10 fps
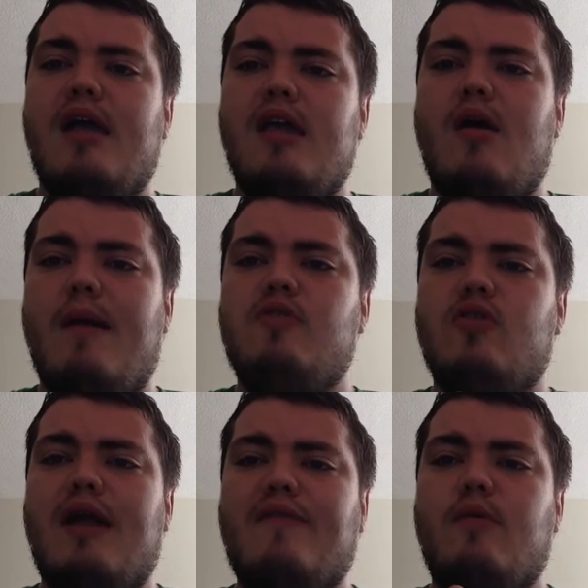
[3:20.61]
you know, I'm
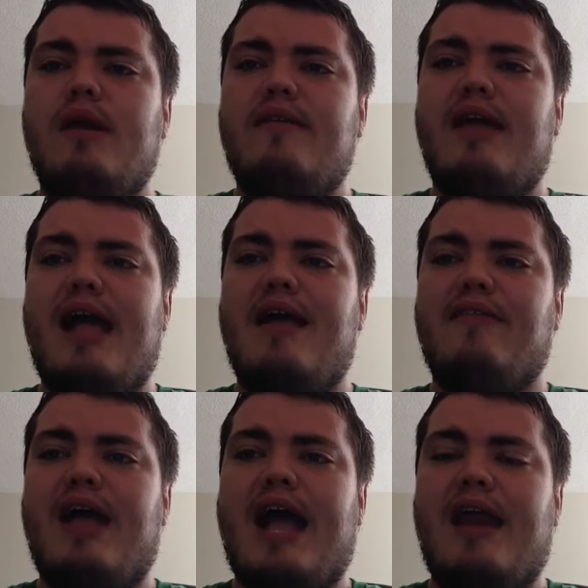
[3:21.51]
sure everyone has
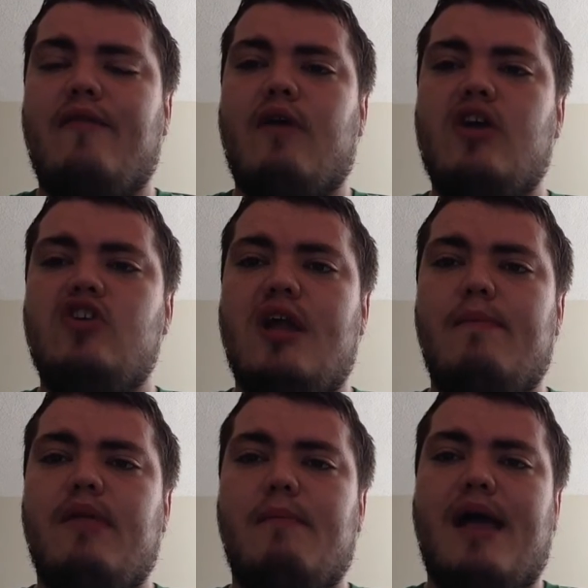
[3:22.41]
had a
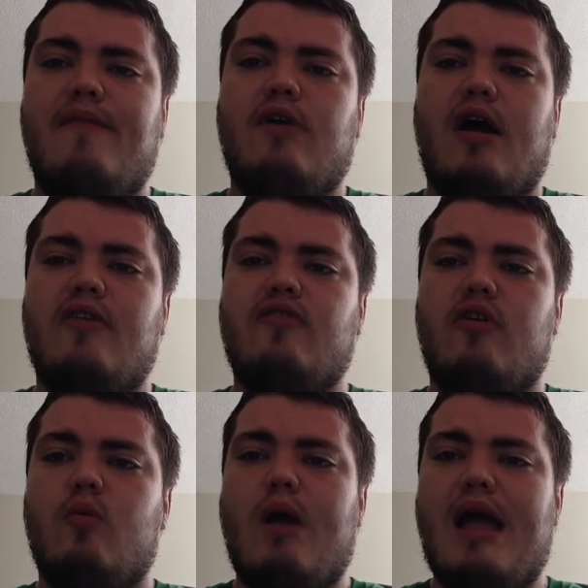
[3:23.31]
friendship, they may have gone a
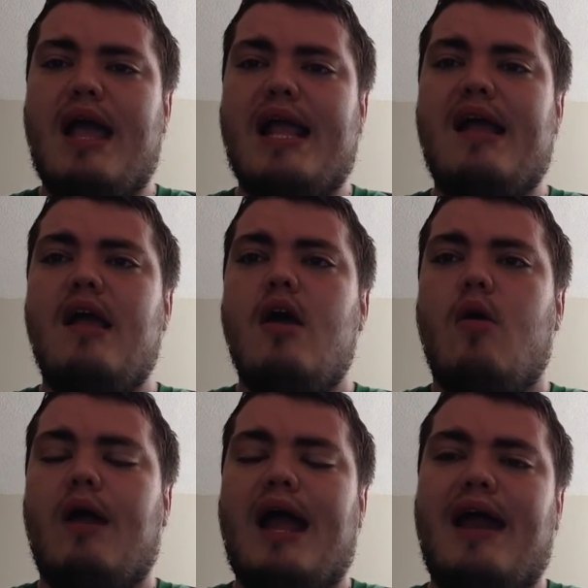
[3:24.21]
certain way
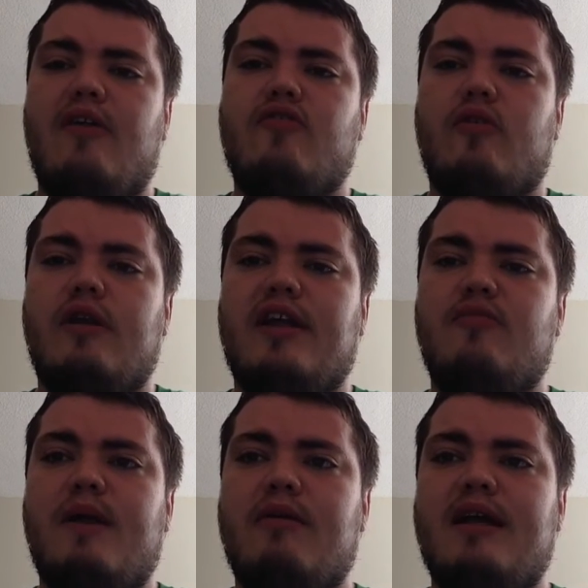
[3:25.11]
or had a certain
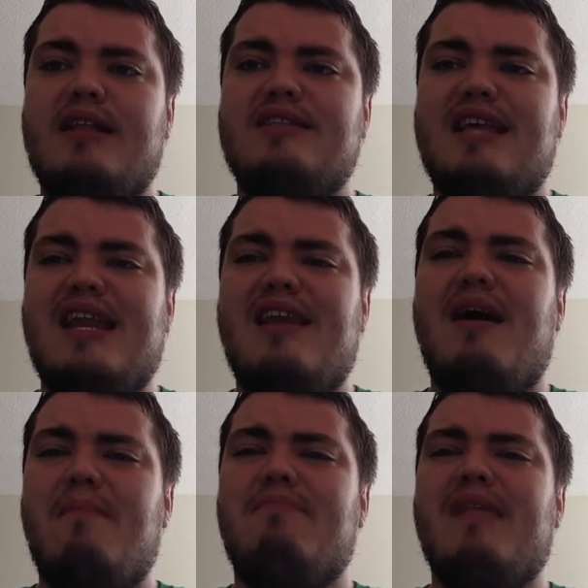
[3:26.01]
experience, and
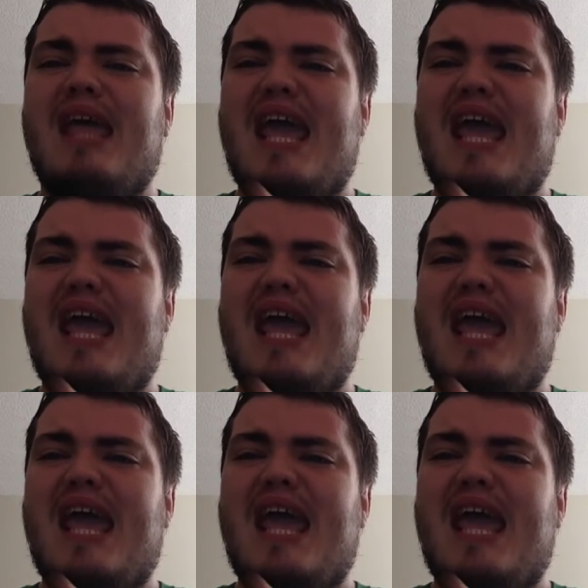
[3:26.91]
um,